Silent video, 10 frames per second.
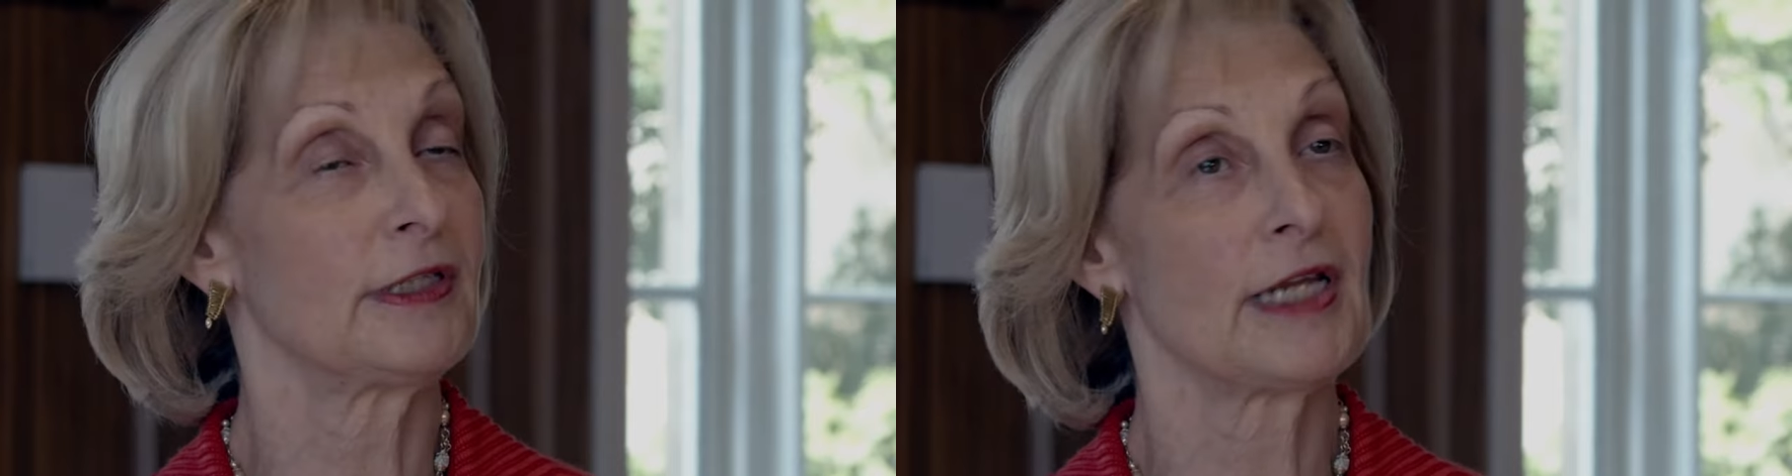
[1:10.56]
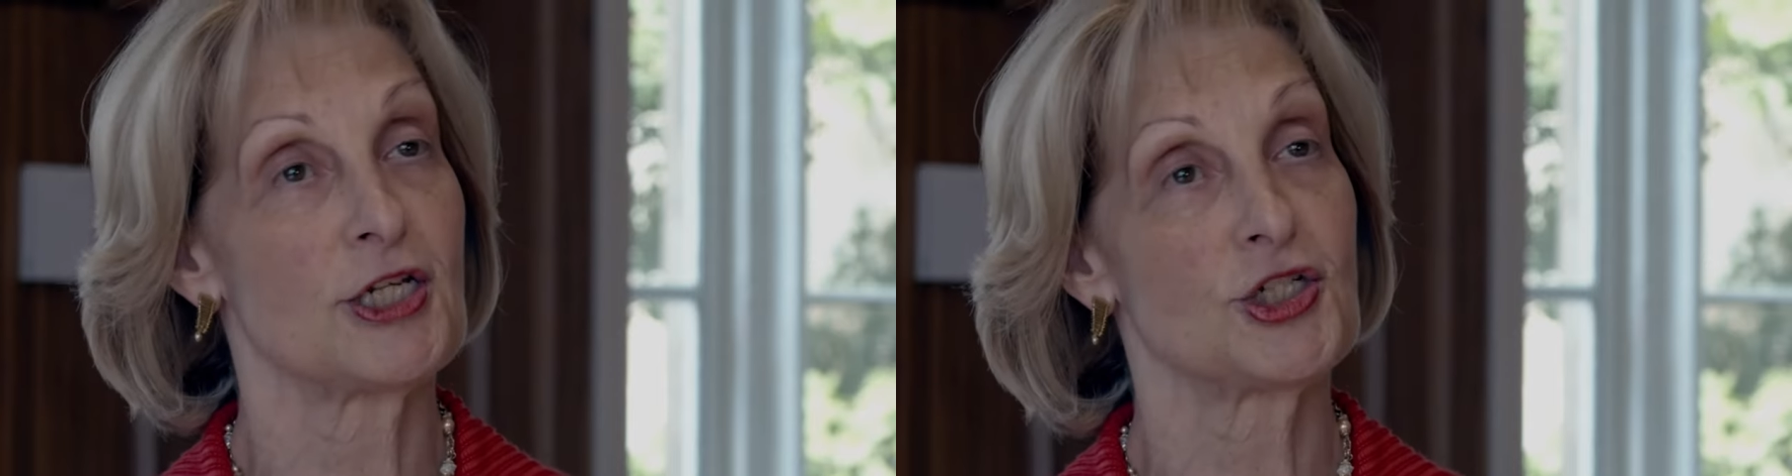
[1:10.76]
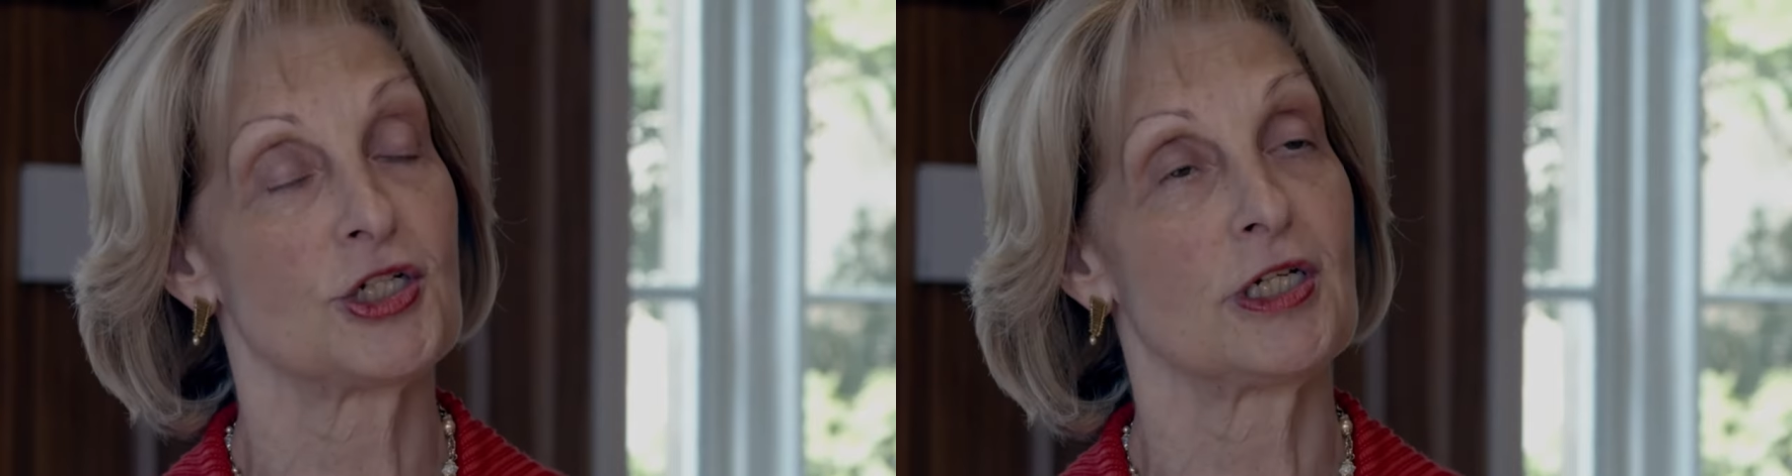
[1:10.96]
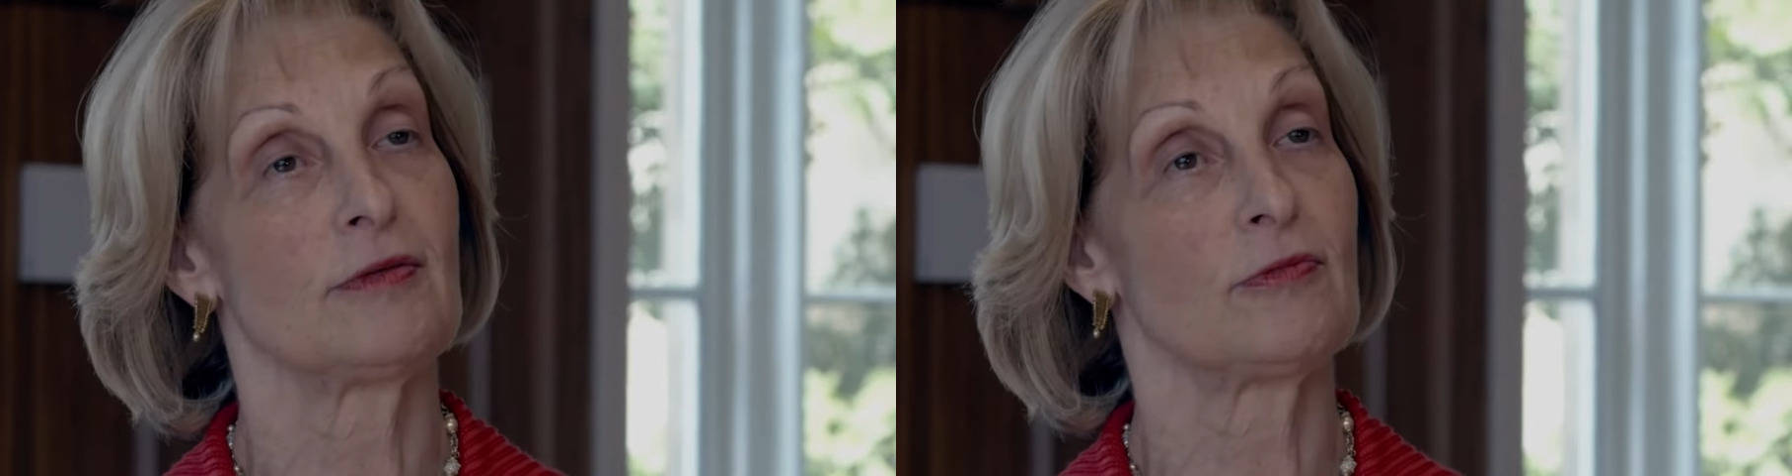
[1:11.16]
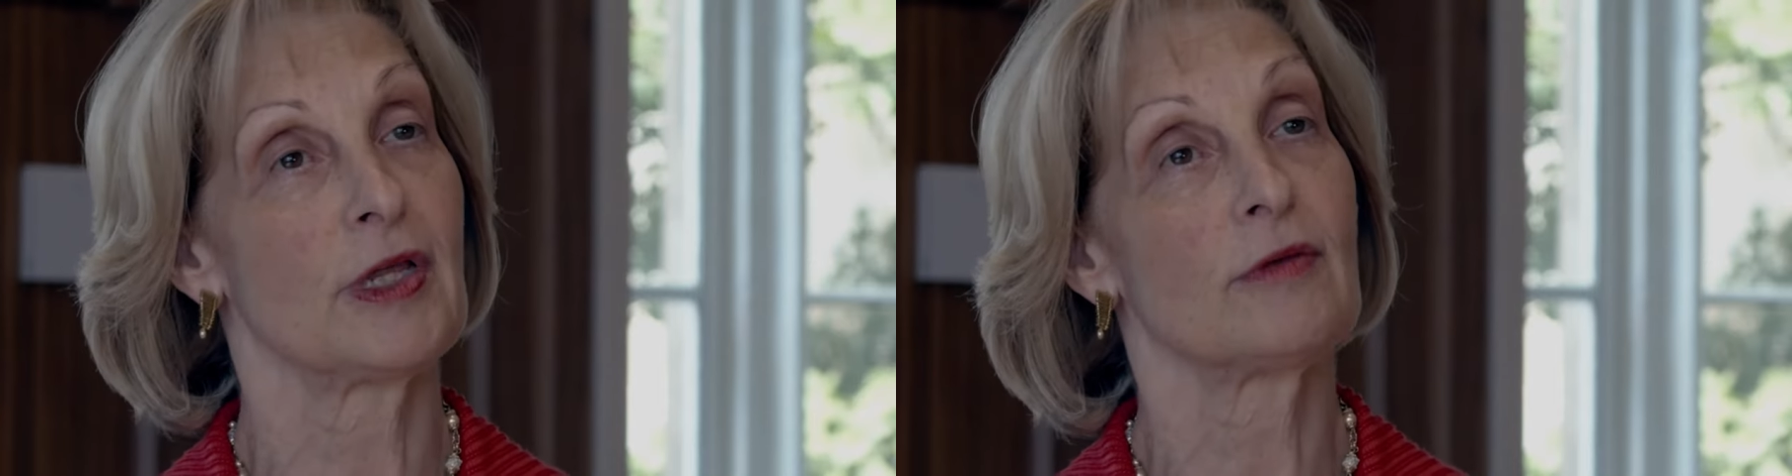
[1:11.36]
the nation
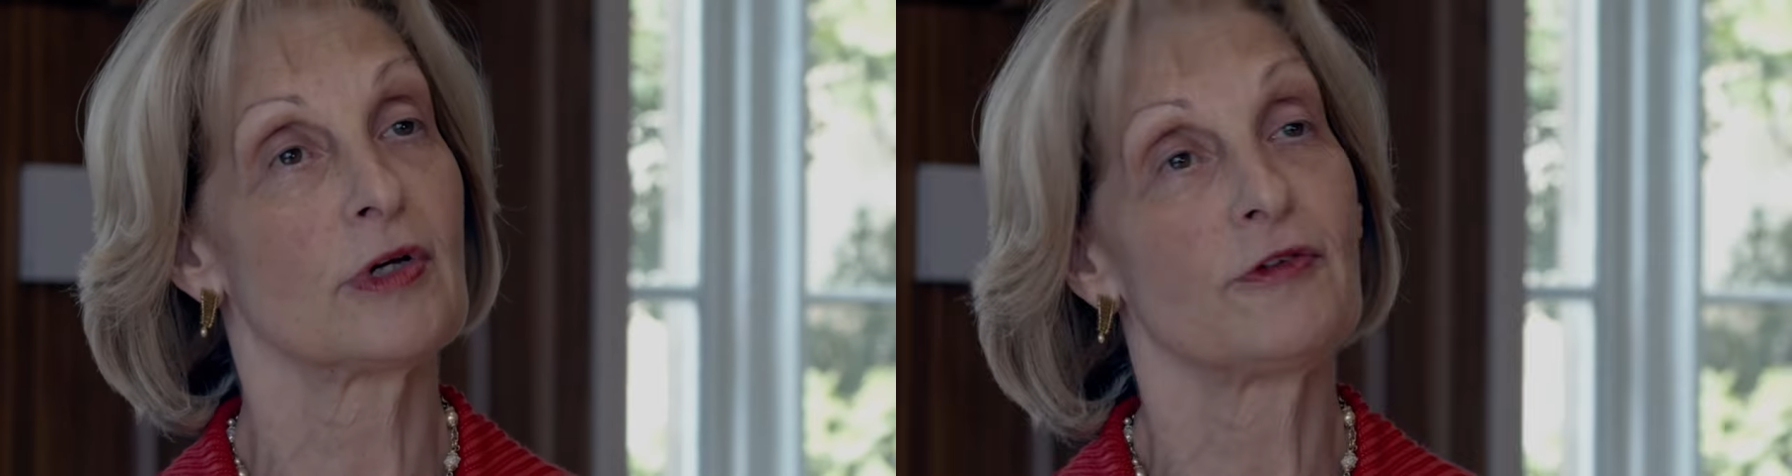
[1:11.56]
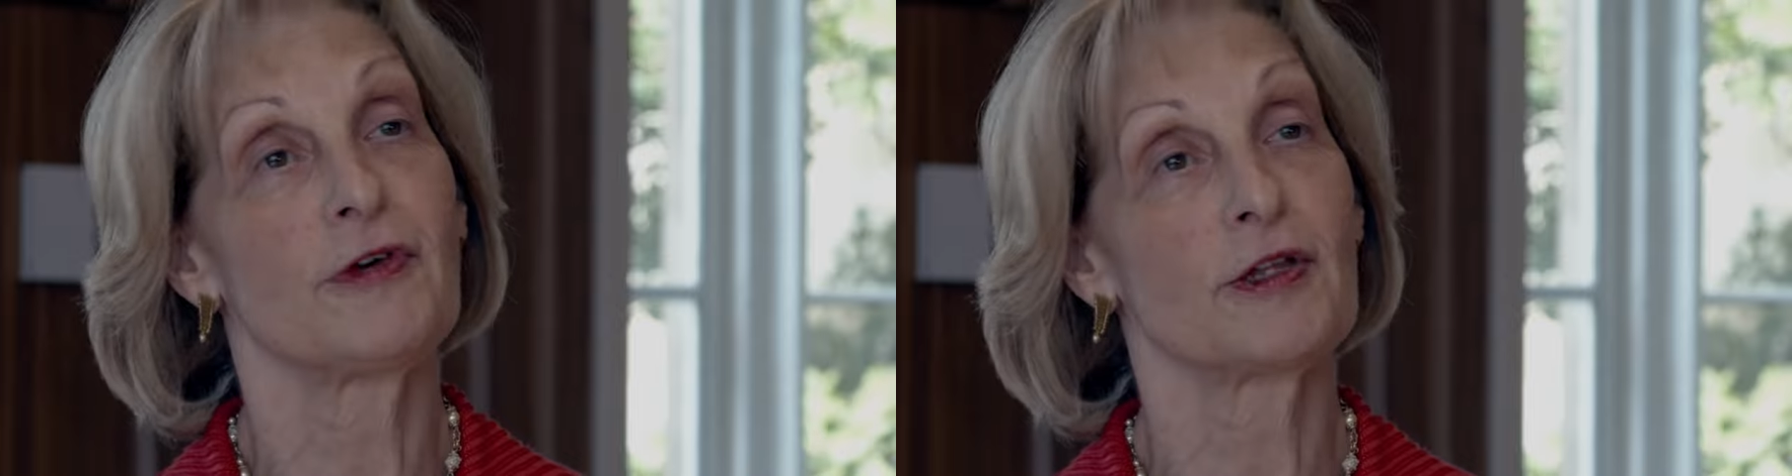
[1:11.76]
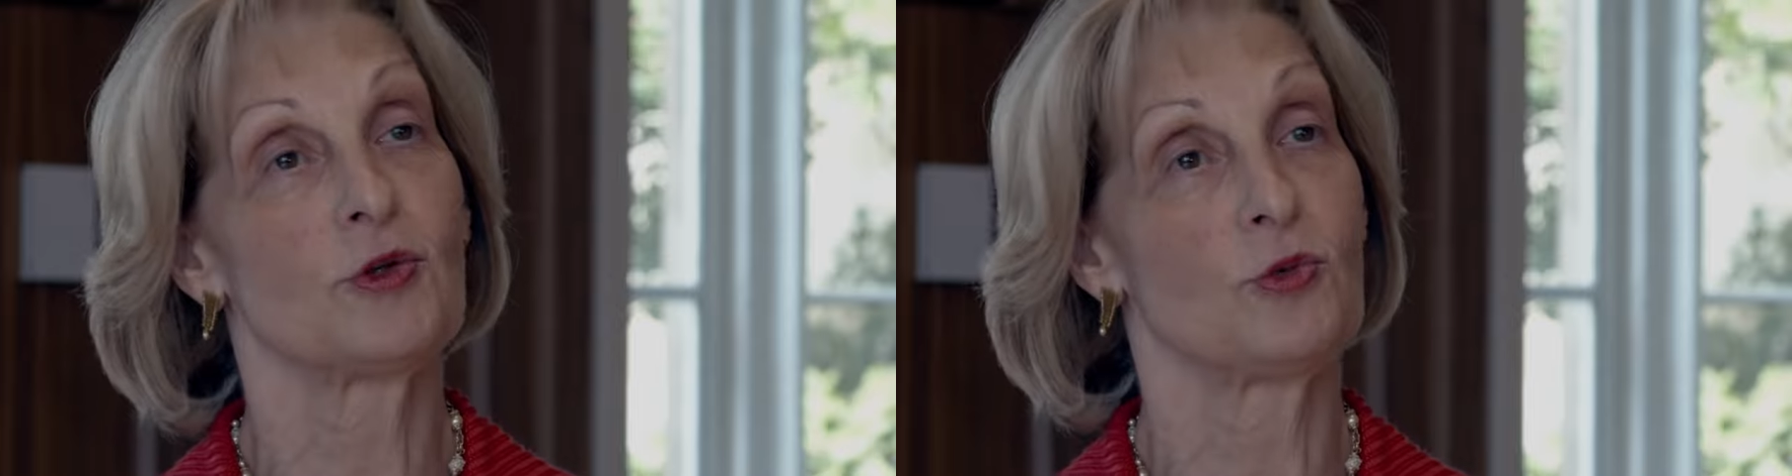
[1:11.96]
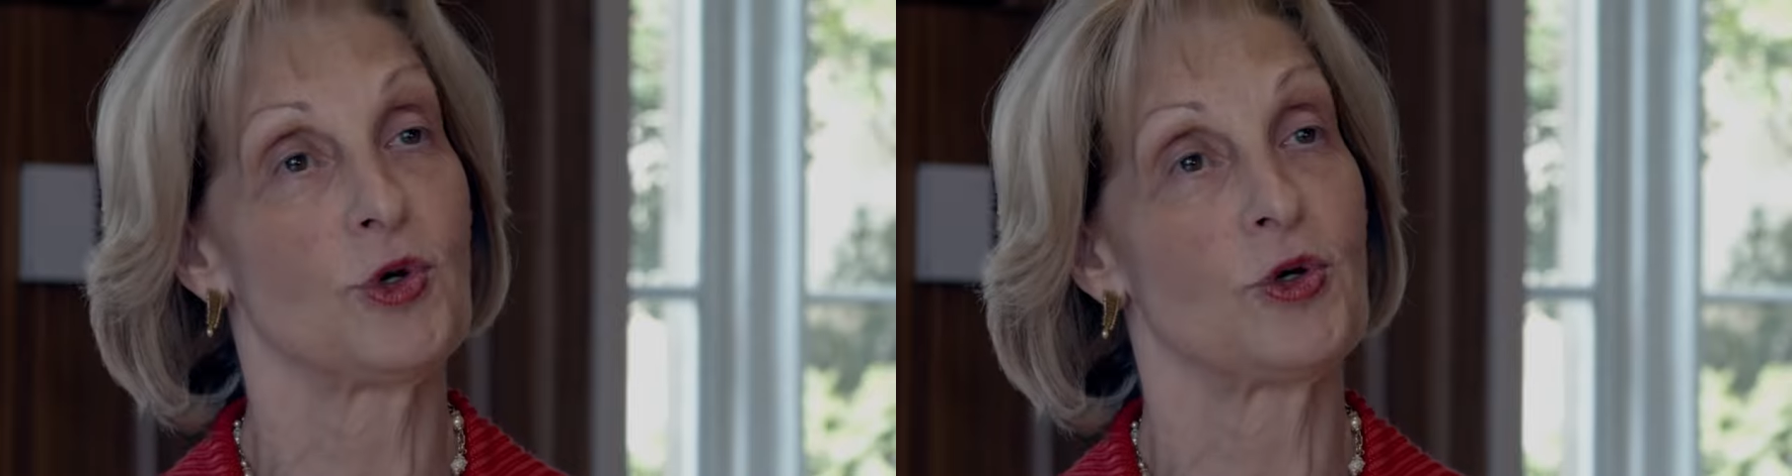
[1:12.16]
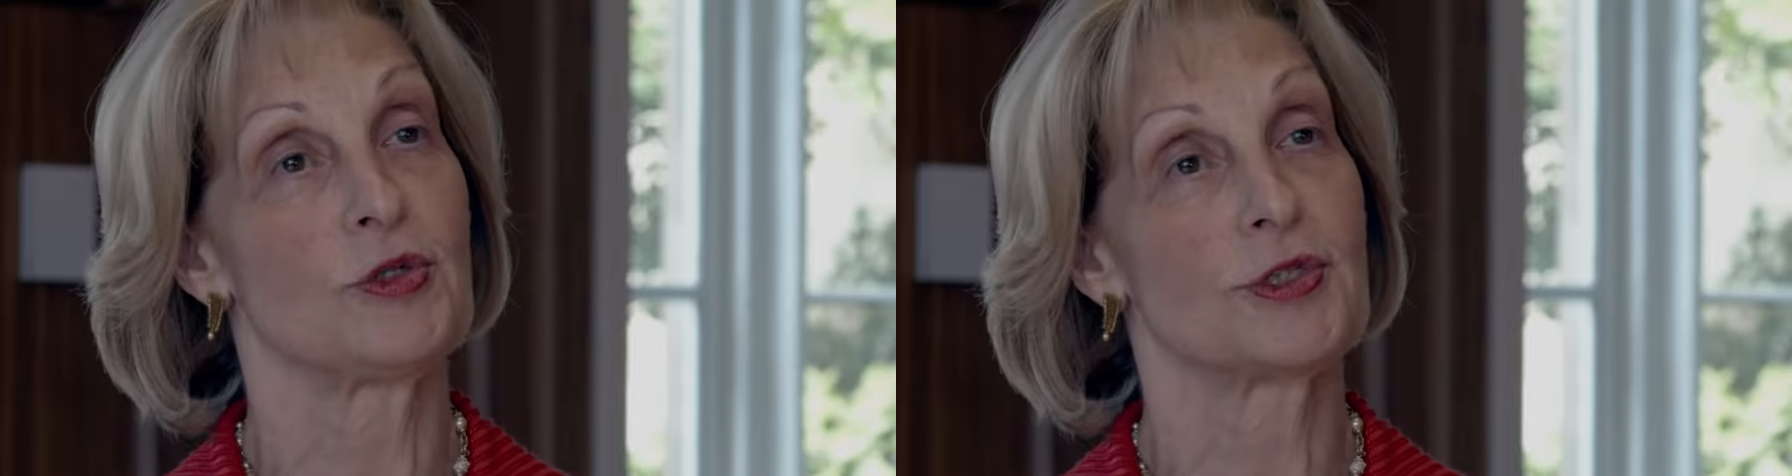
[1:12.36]
and that affect the
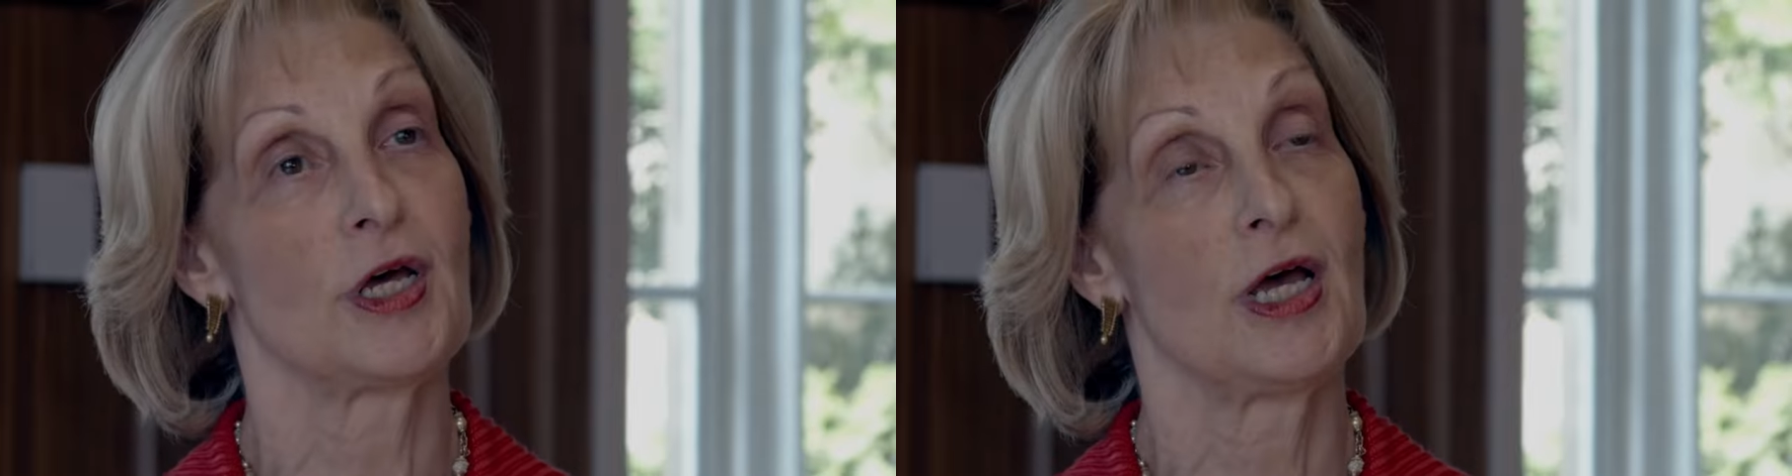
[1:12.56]
world.